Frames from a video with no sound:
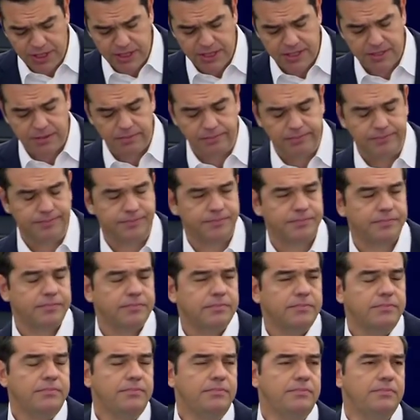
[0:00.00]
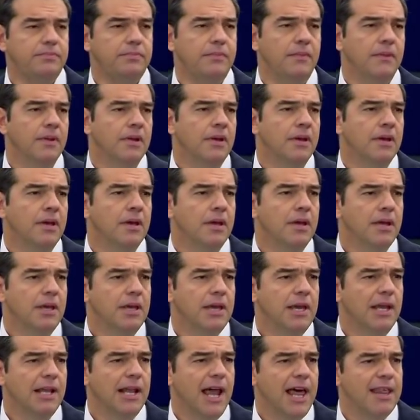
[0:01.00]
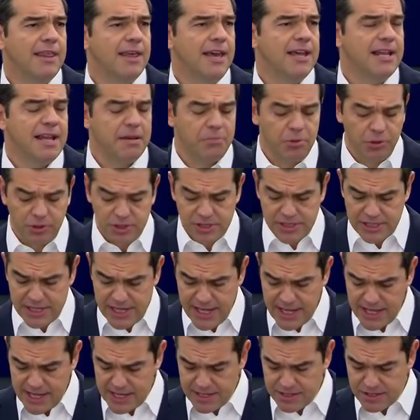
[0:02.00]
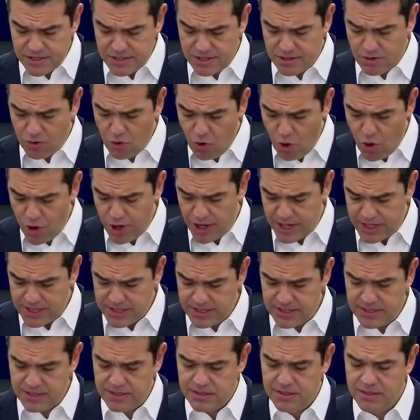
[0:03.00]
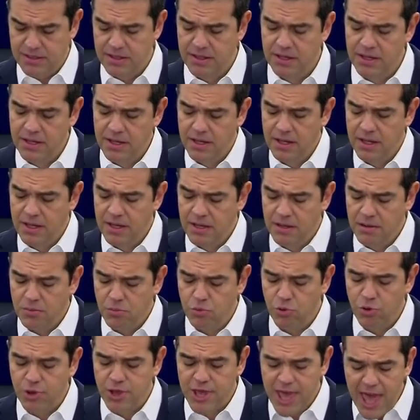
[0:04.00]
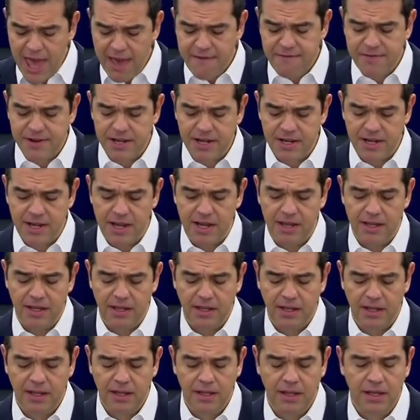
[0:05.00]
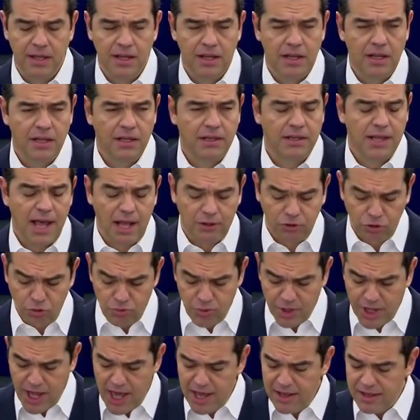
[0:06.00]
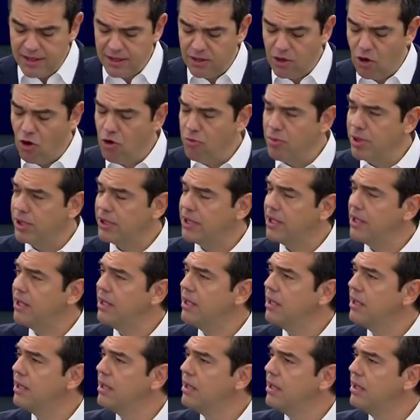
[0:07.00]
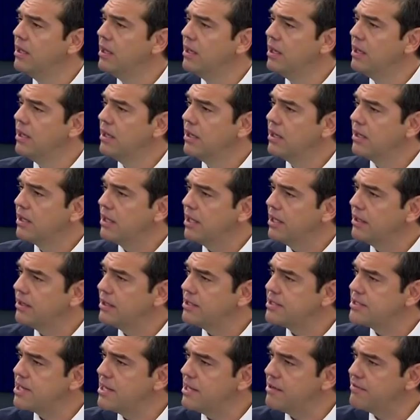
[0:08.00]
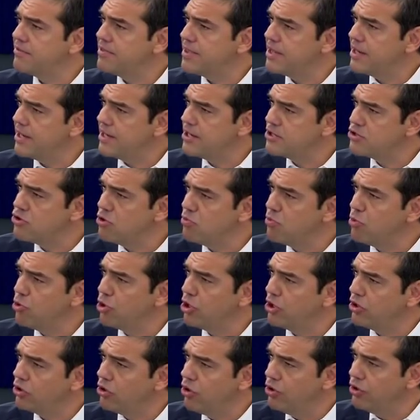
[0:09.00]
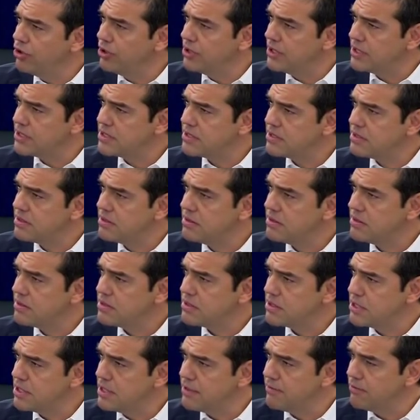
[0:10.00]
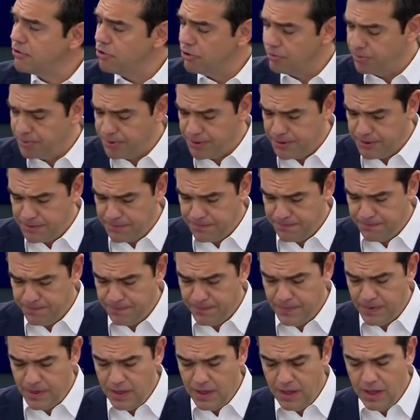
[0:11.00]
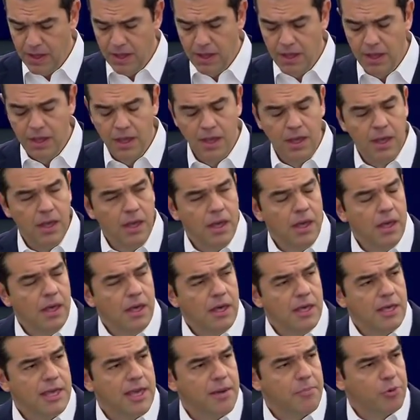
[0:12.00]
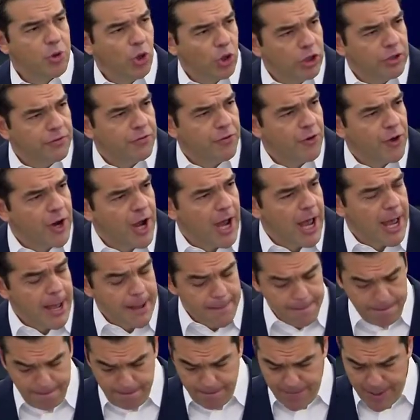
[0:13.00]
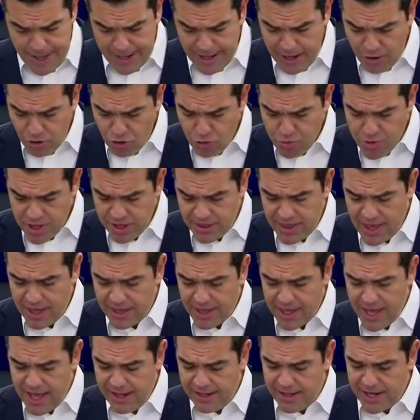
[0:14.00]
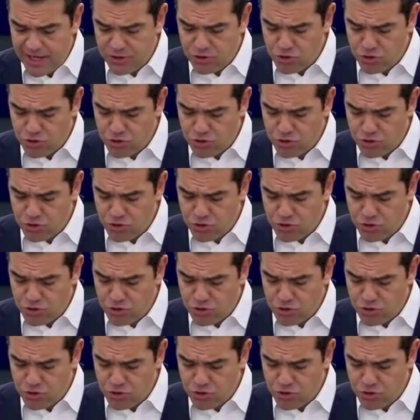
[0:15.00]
and going against the current trends in opinion, we managed to increase individual rights and freedoms for our citizens. For the first time,